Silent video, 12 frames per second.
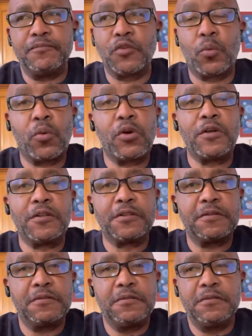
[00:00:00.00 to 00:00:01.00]
the world
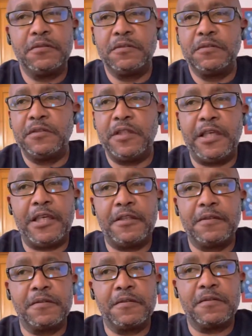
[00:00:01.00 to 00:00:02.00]

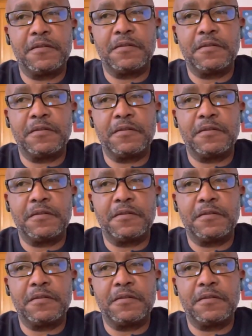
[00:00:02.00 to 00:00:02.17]
in